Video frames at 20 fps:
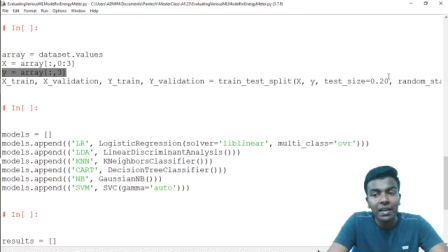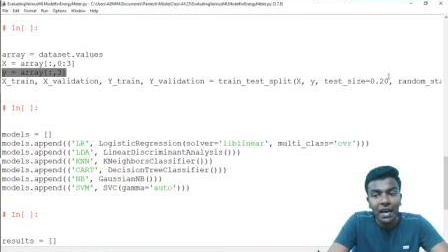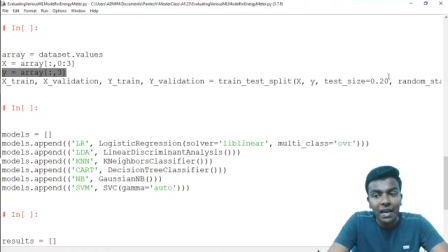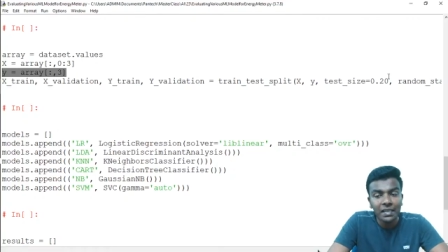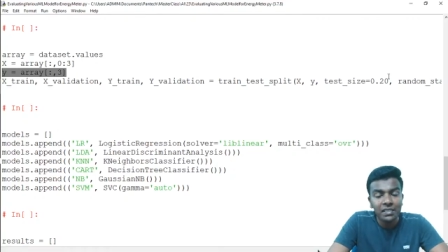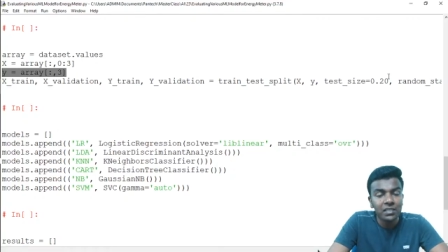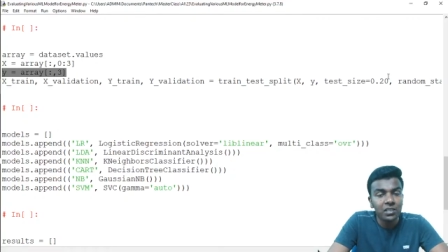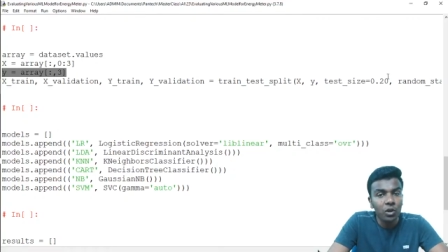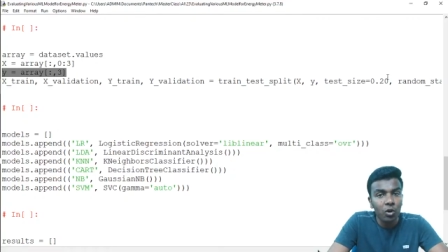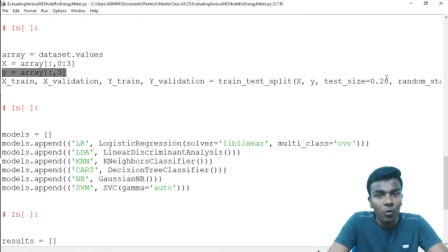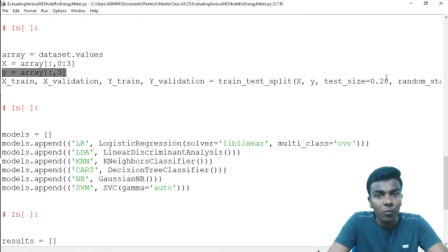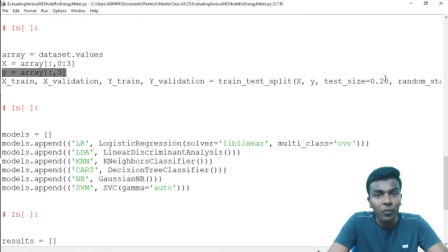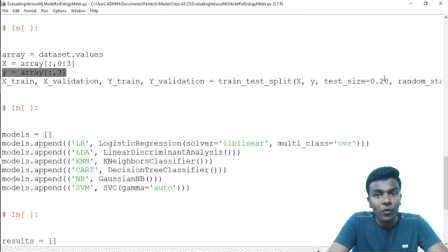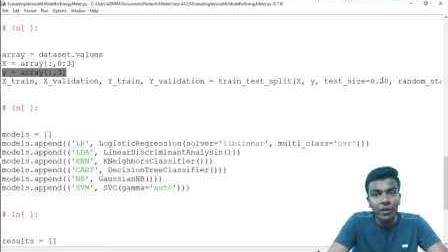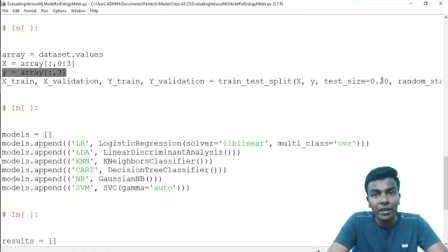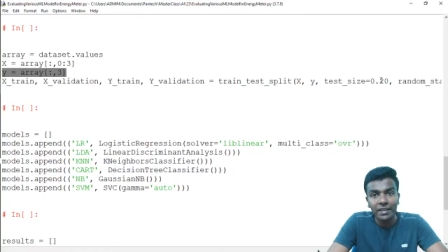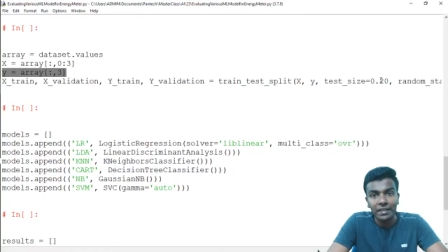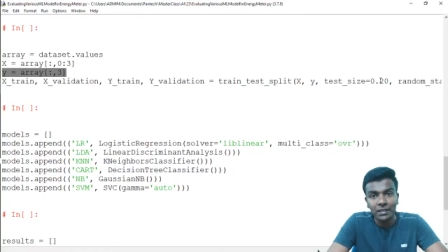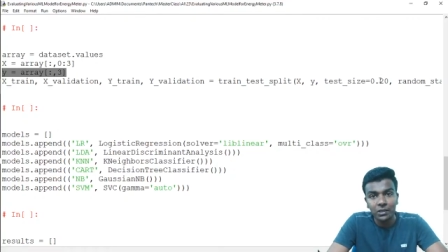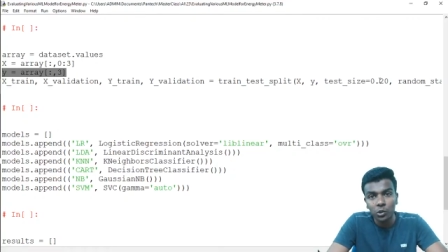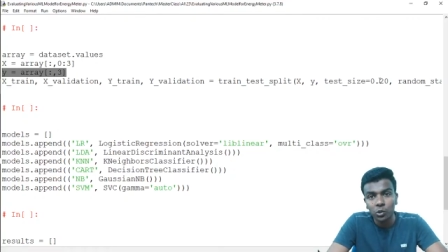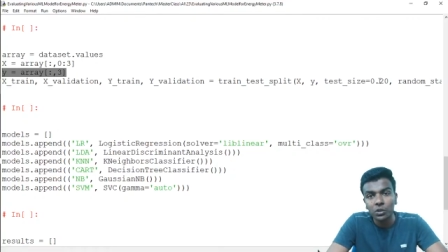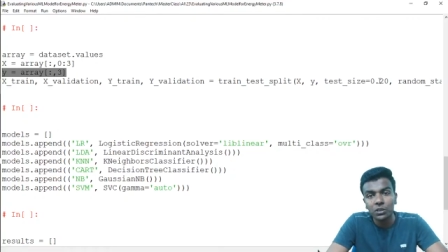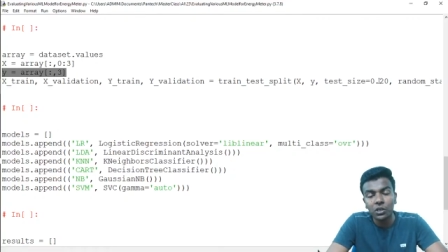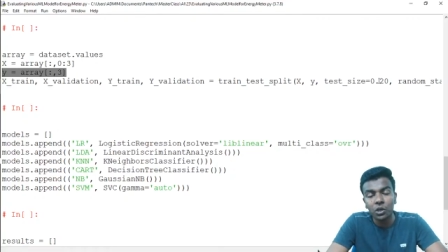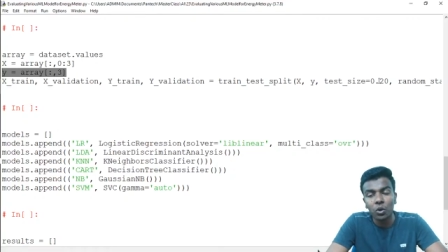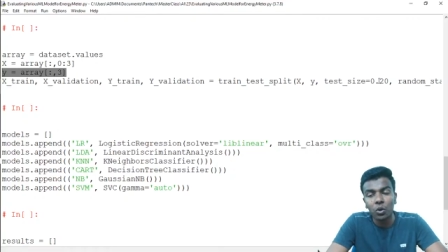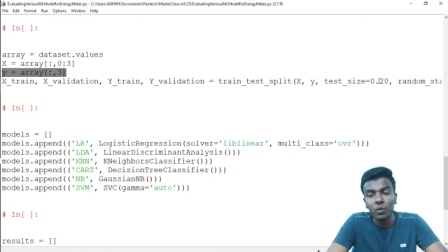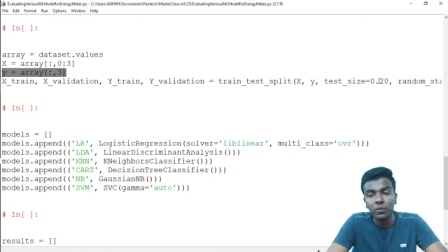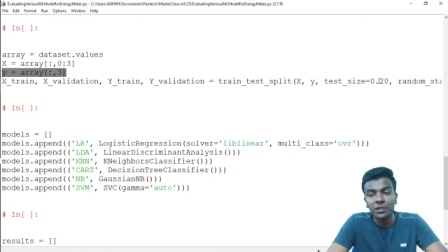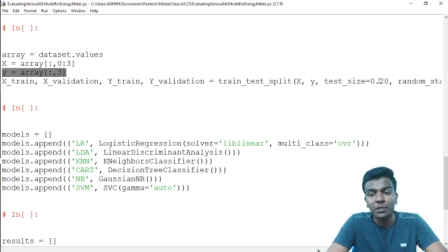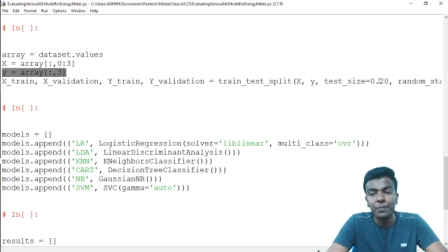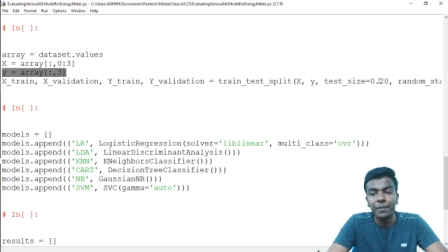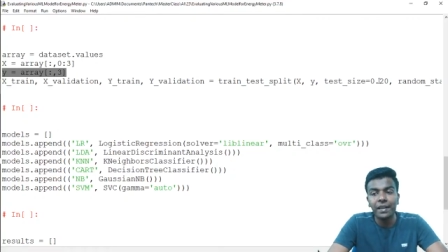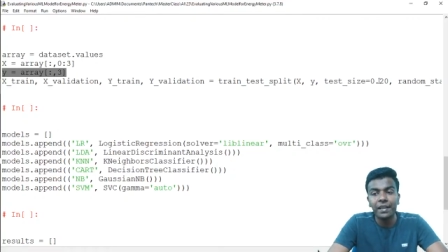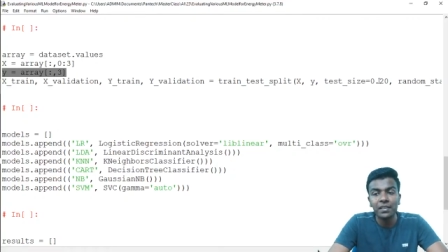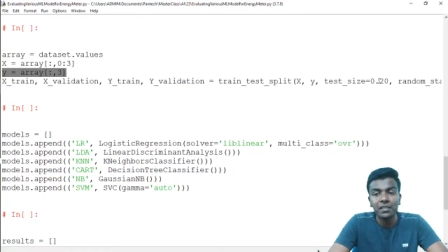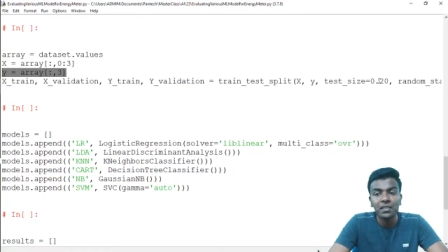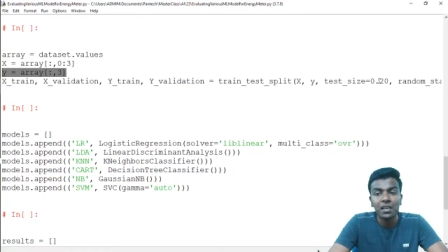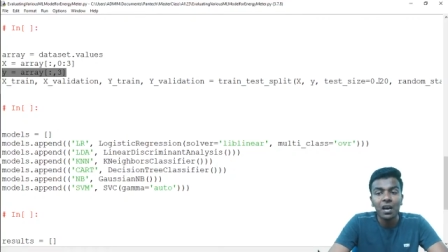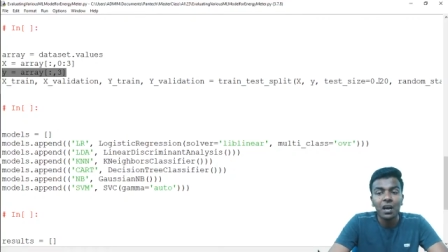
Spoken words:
as 0.20, which means